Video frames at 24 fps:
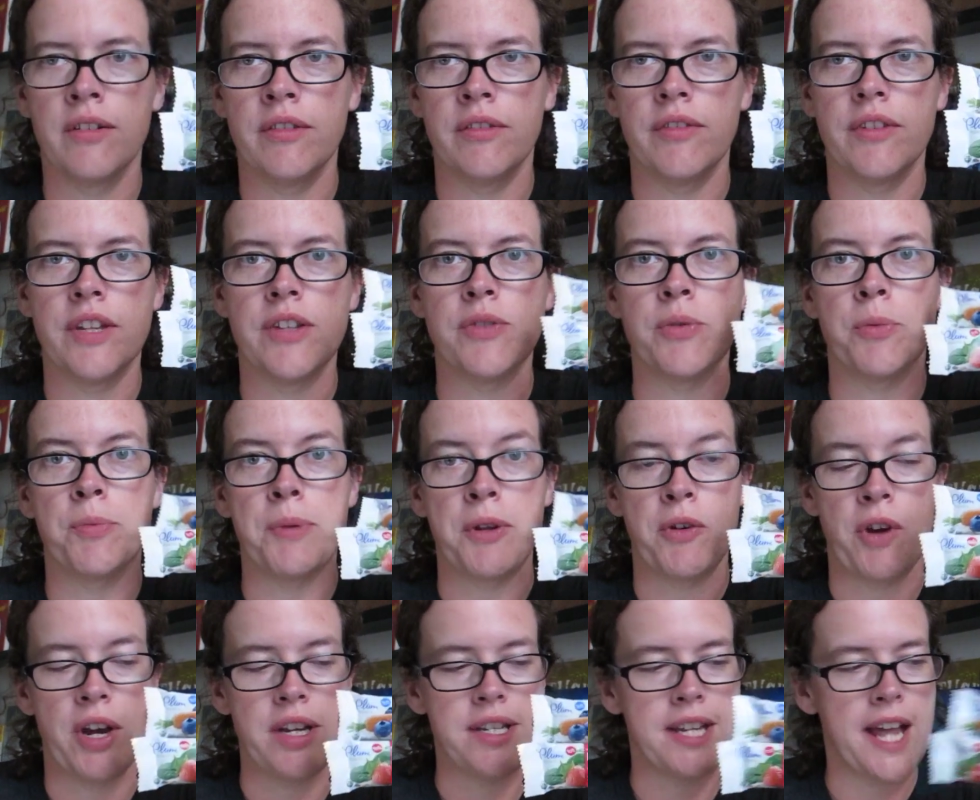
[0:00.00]
These will be
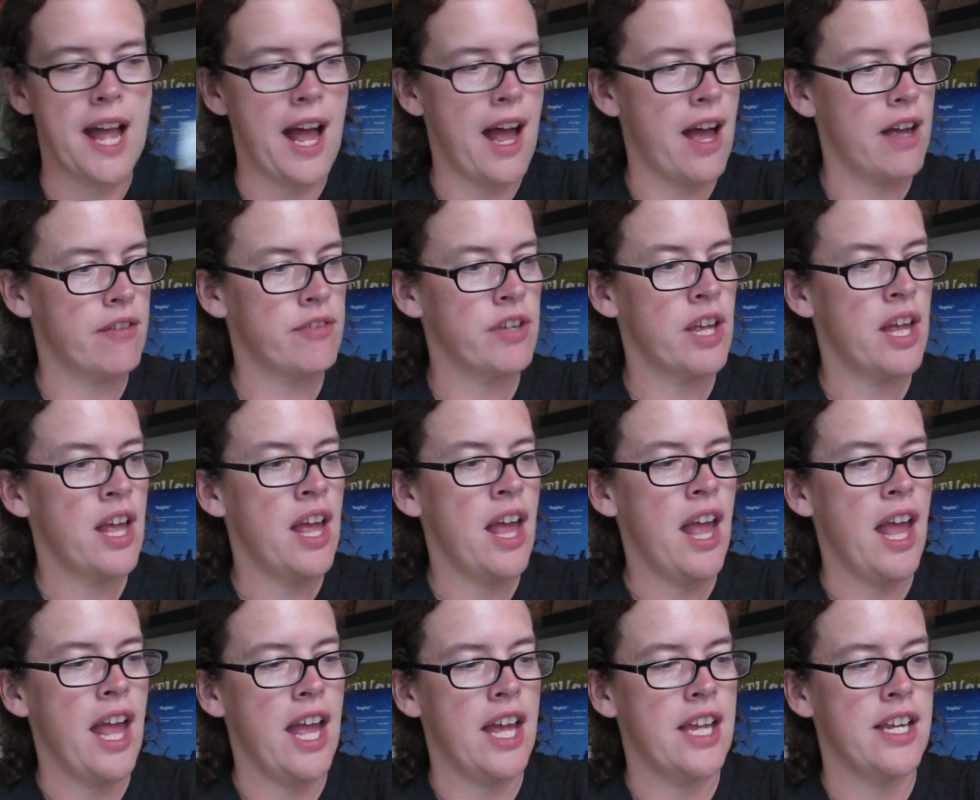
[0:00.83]
great to have.
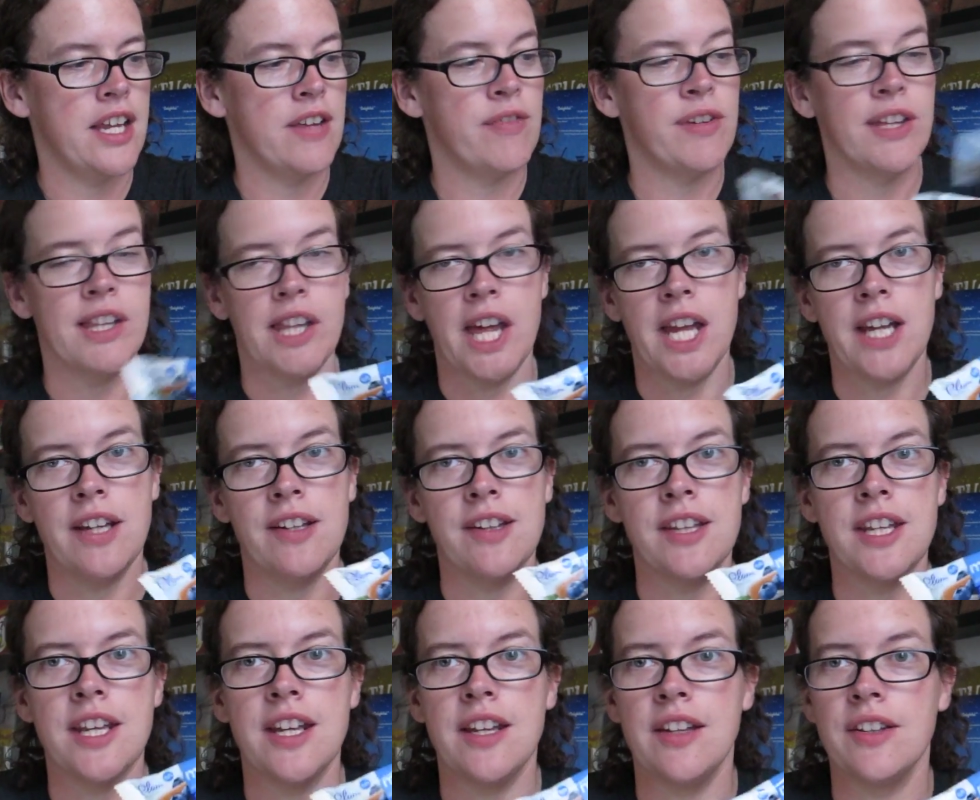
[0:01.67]
And if he likes
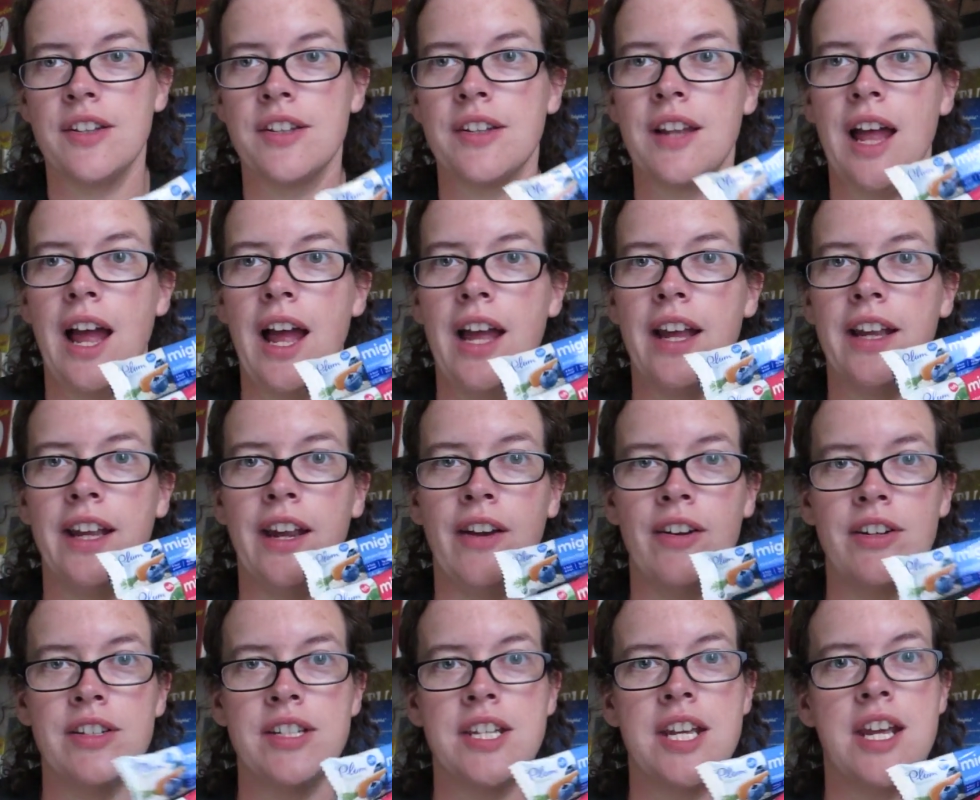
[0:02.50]
these, I
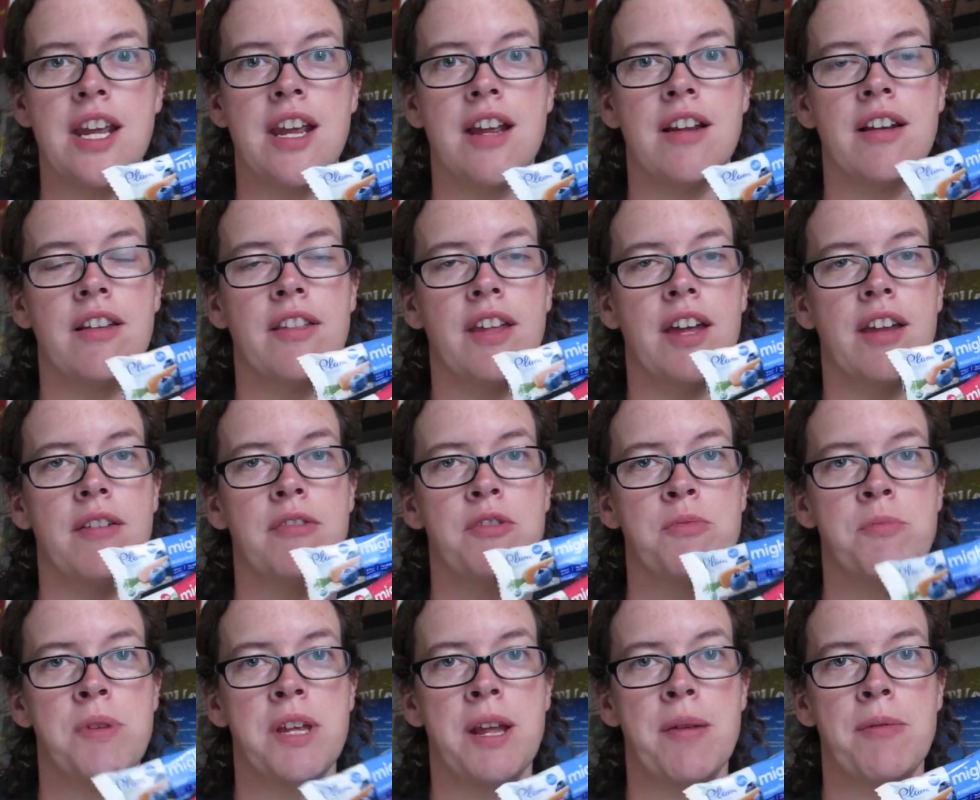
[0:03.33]
guarantee that
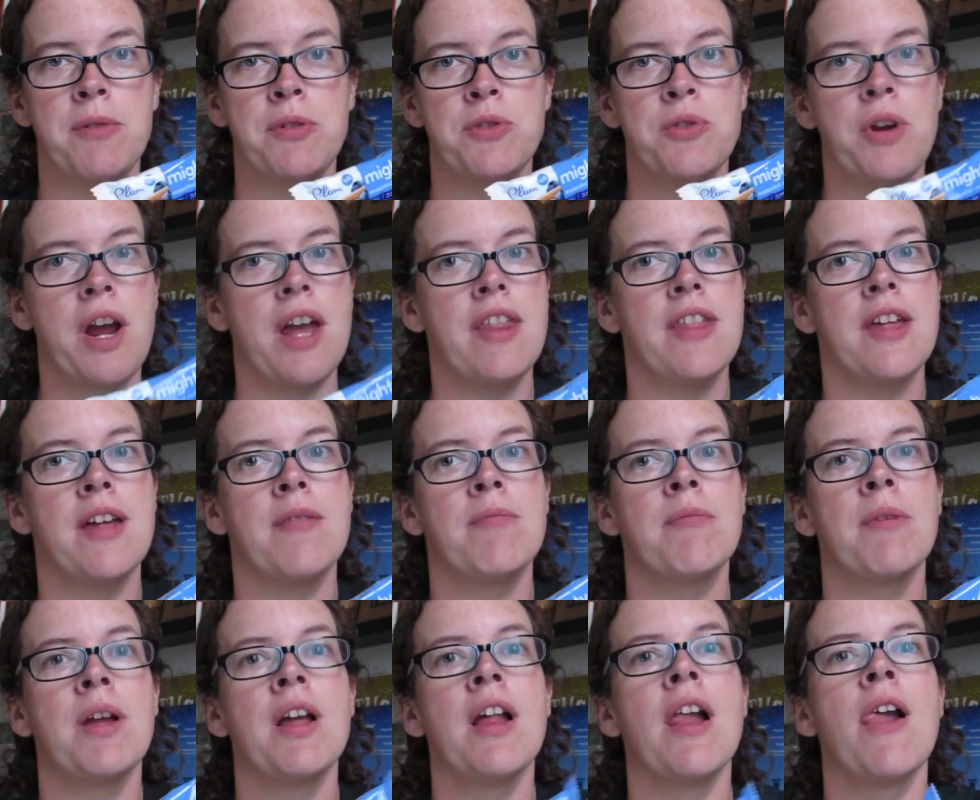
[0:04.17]
being able to try
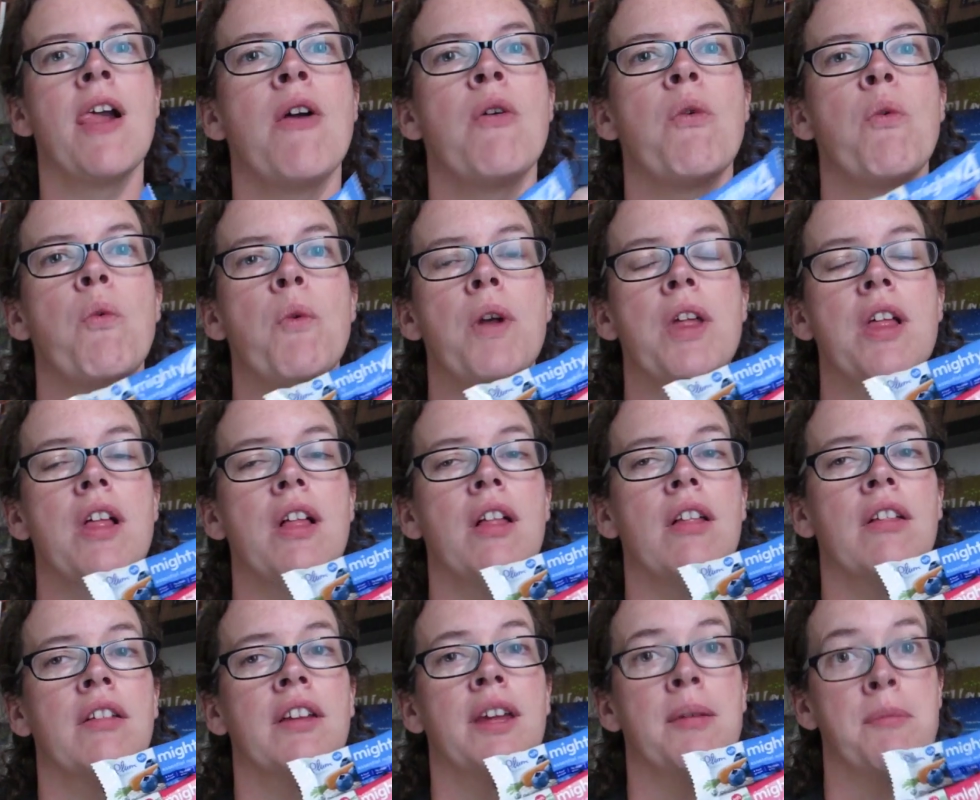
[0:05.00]
them
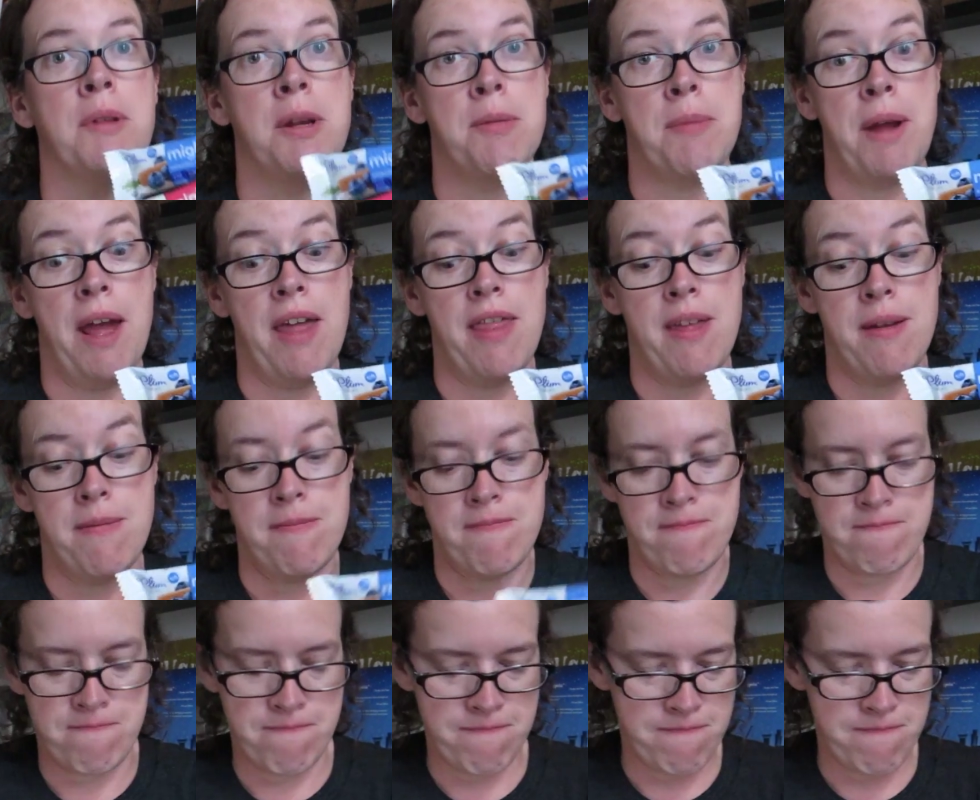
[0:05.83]
will get me to buy them.